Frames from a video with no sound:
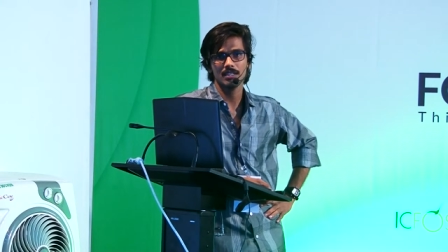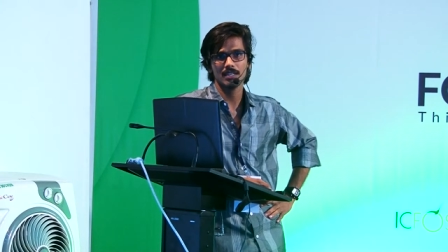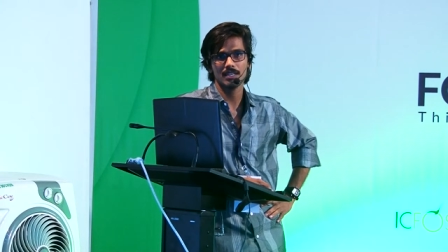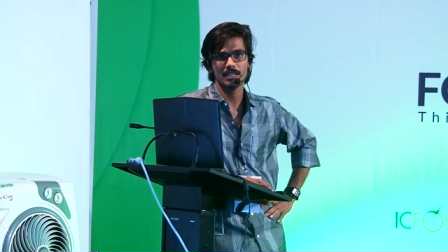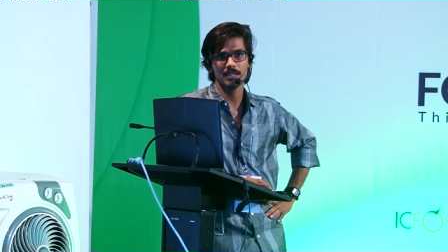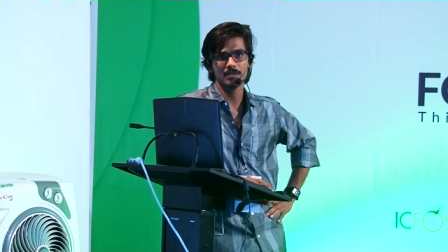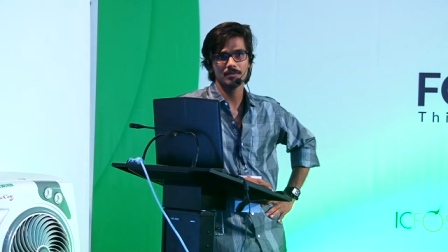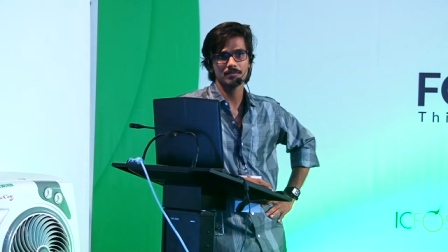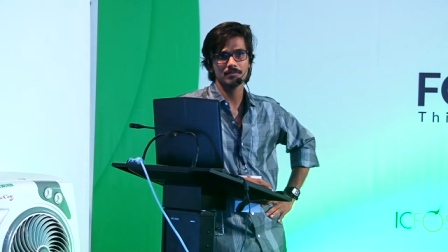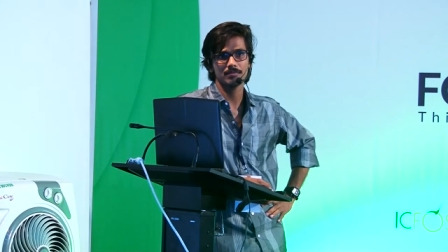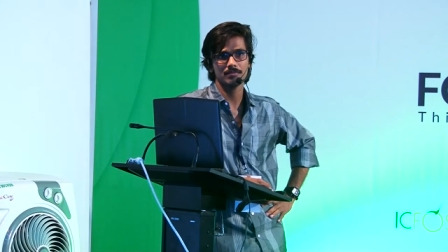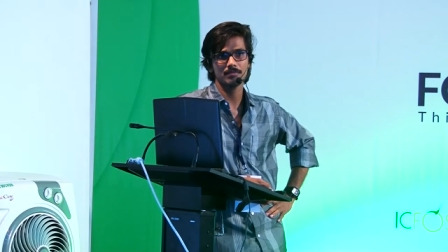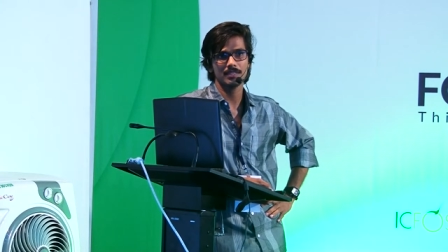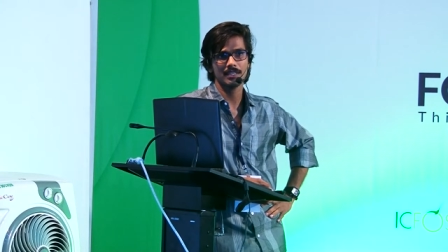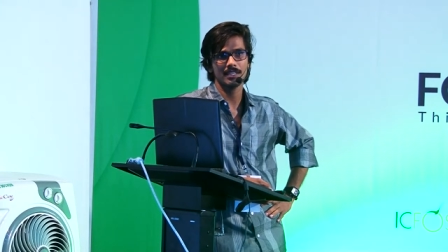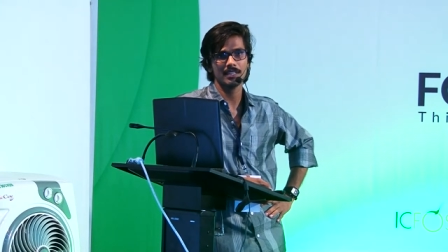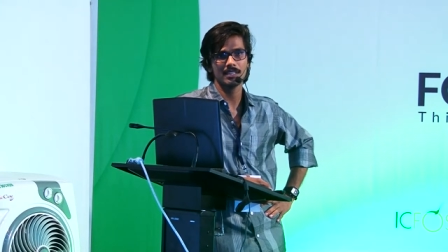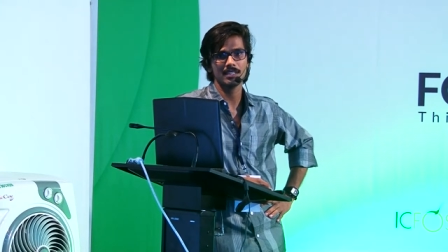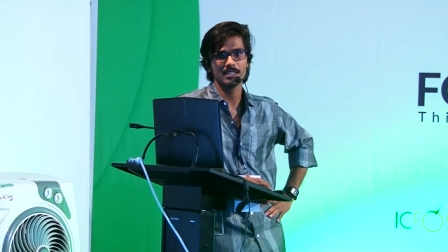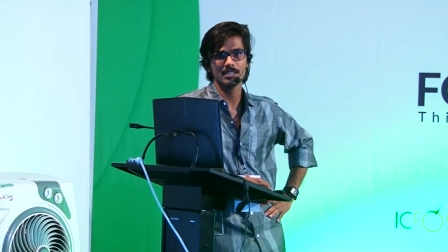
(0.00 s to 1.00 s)
I'm
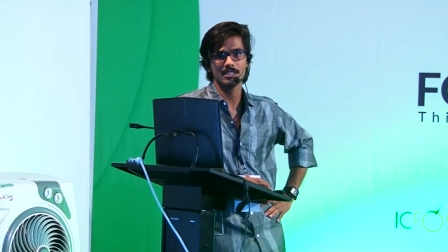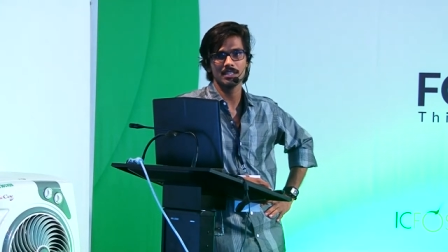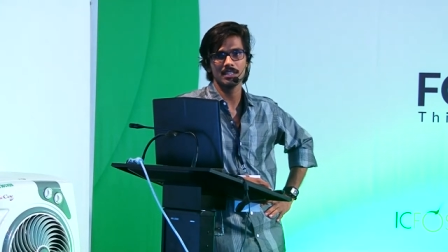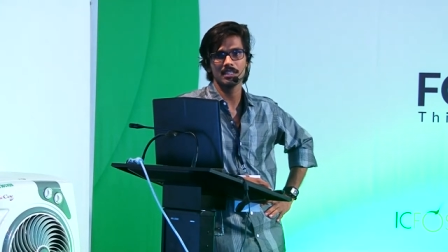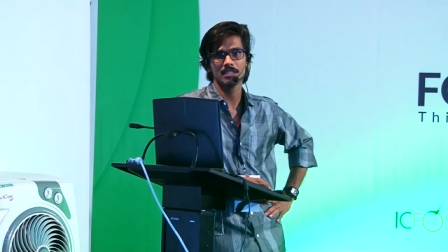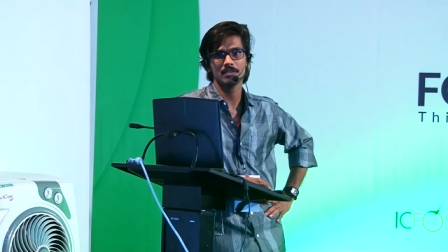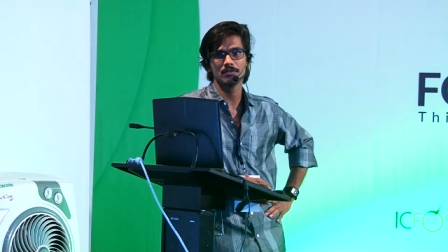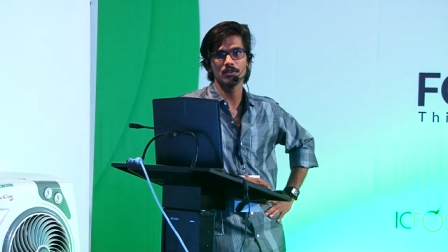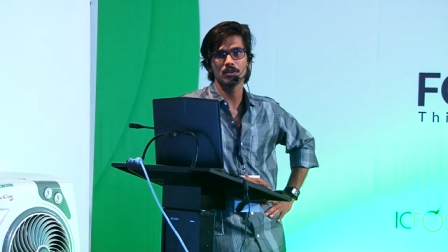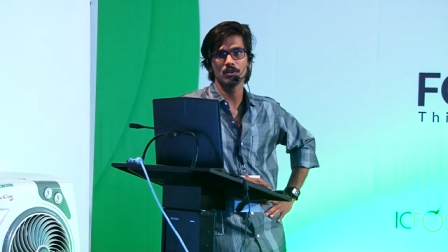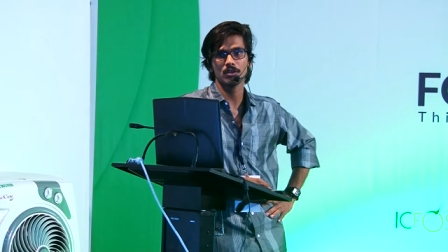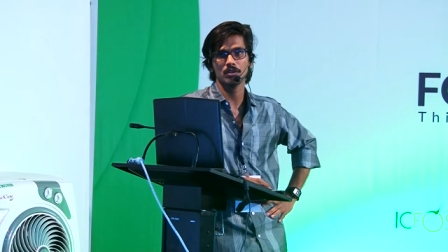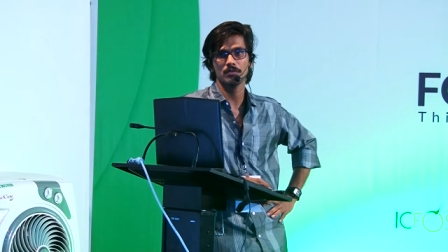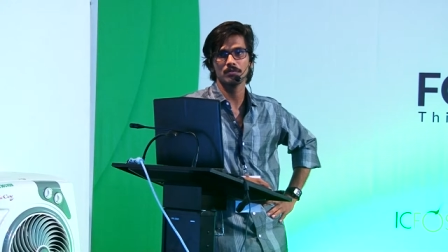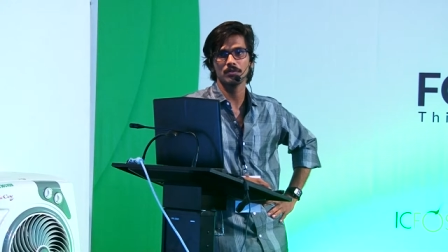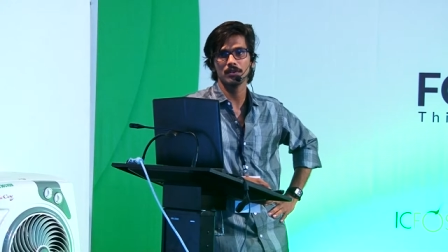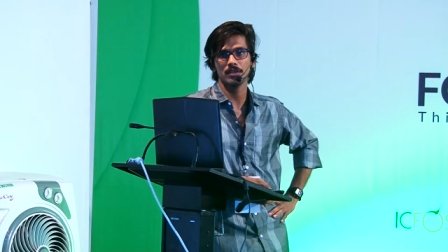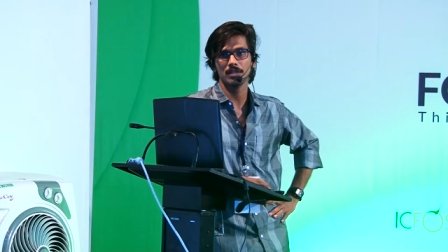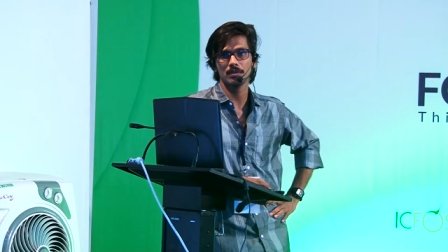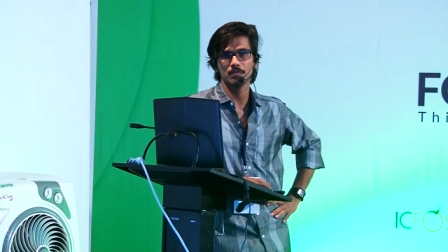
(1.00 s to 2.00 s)
here standing in front
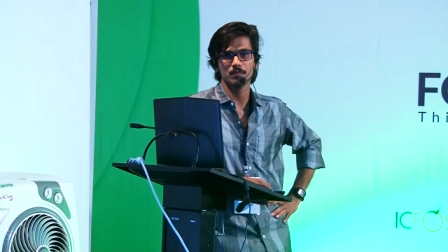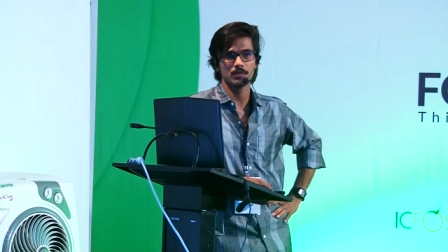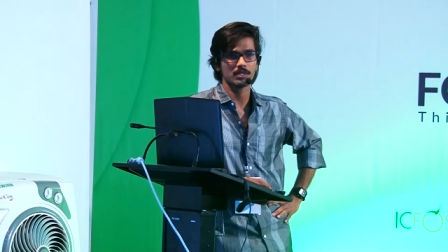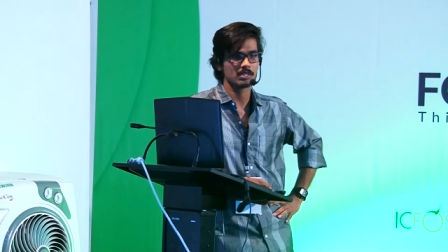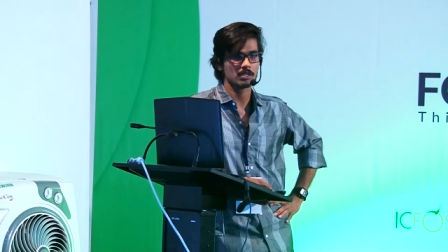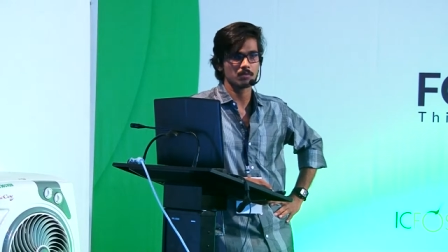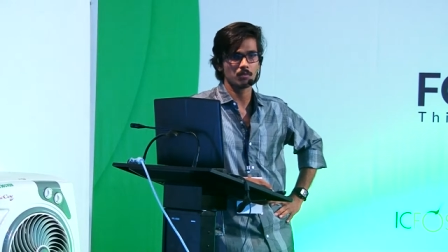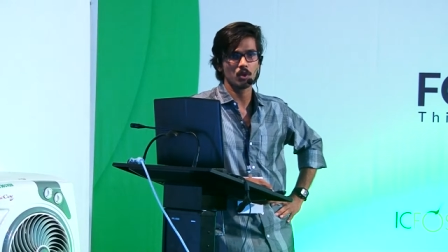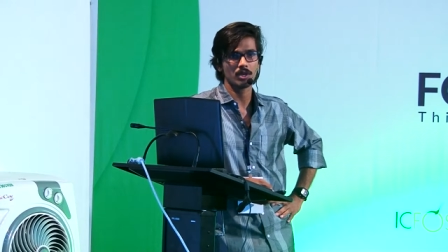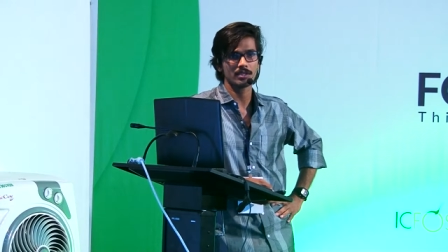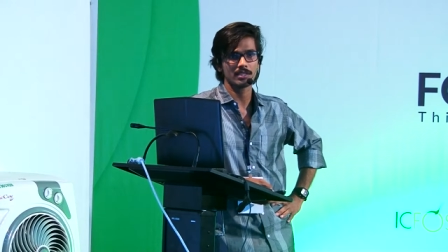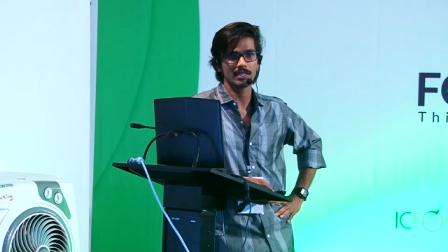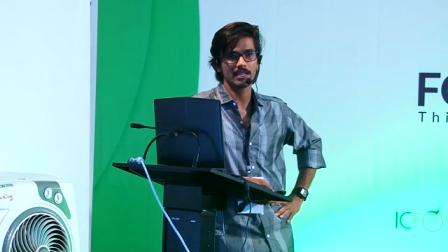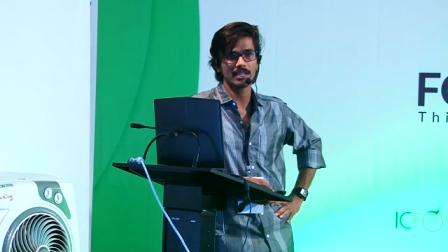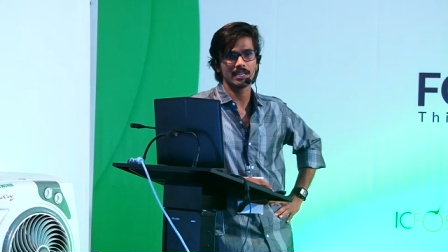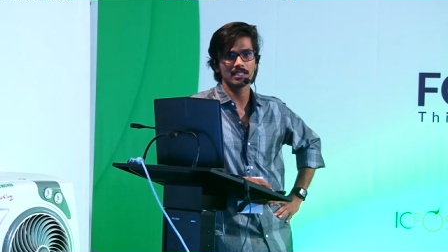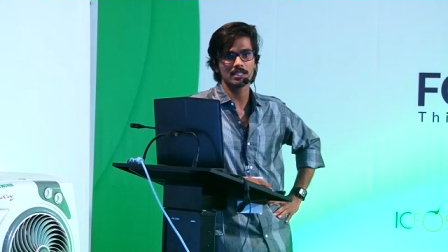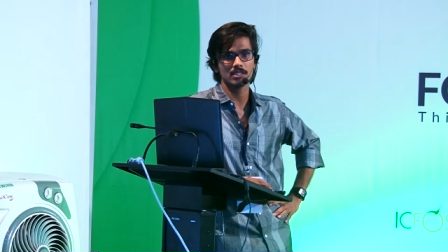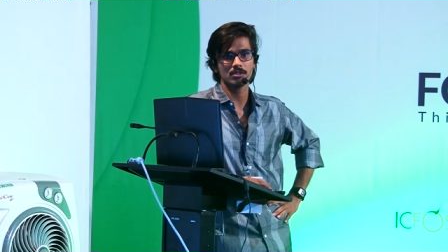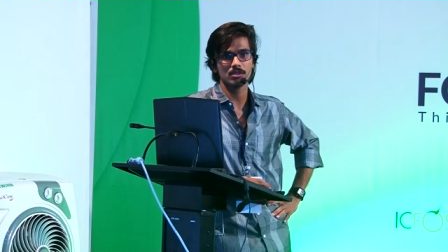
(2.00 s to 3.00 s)
of you as a political
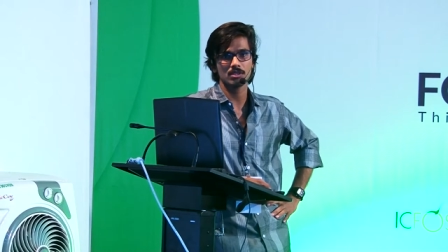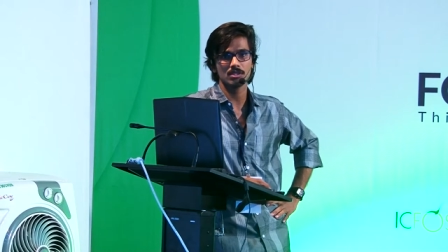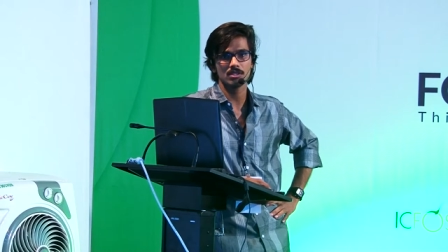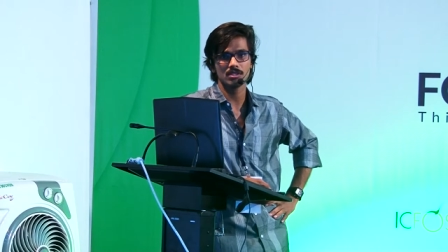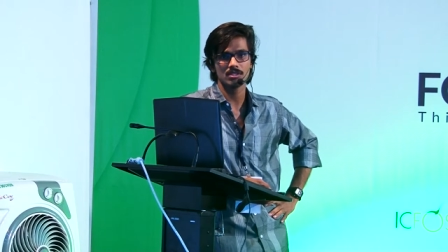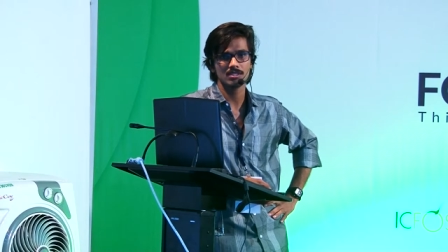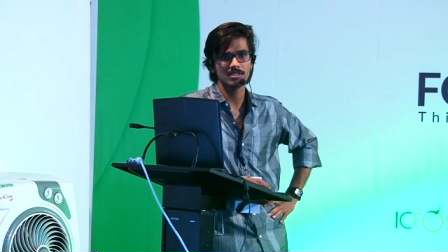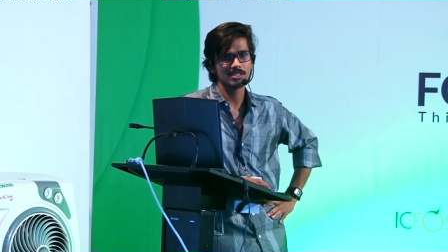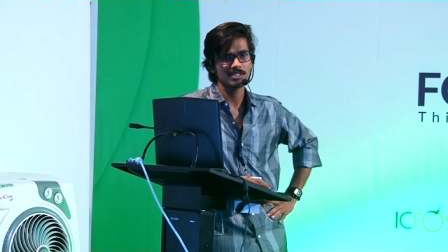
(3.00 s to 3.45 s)
activist,